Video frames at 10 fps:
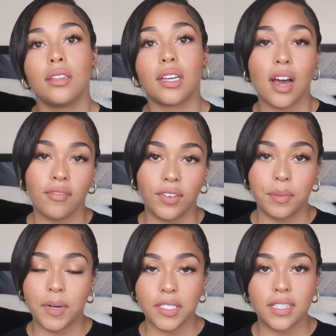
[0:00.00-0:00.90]
the
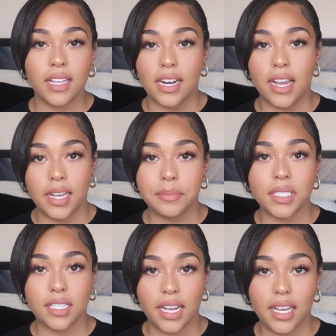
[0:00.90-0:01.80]
confident person that I
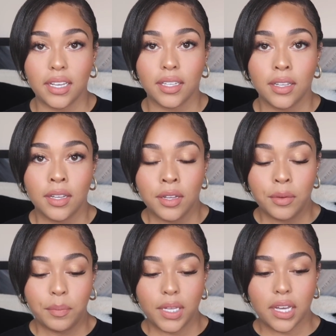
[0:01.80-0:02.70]
am today.
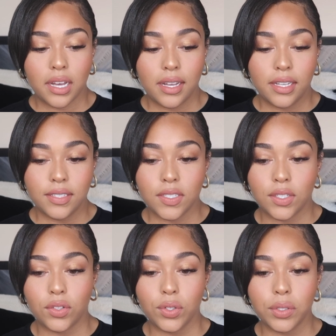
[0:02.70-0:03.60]

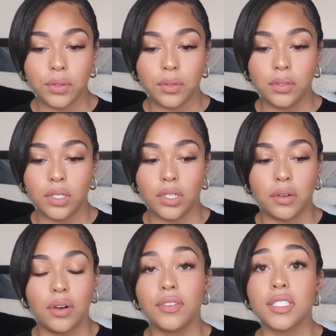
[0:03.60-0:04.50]
Because through,
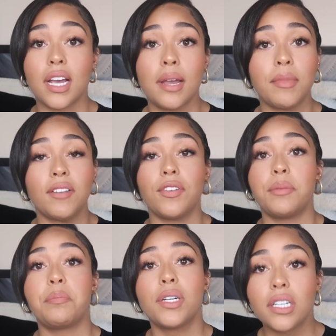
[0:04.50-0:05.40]
over time, I've
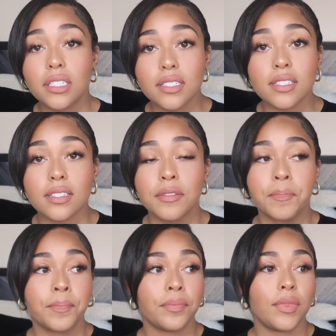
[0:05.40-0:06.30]
read books
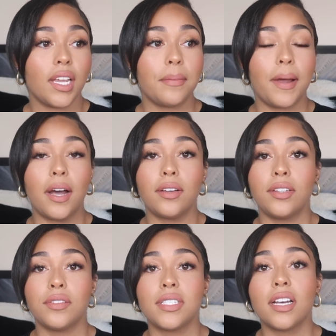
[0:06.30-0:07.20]

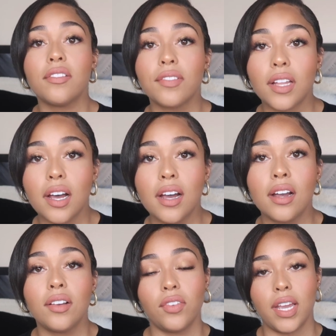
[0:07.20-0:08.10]
about,
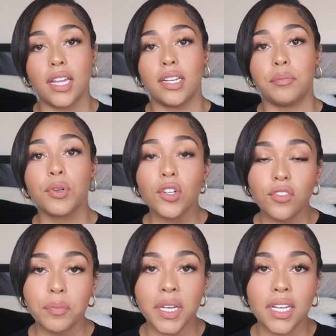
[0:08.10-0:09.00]
self-love and
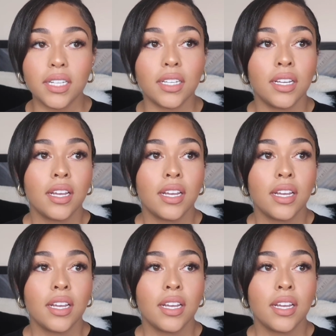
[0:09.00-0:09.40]
improvement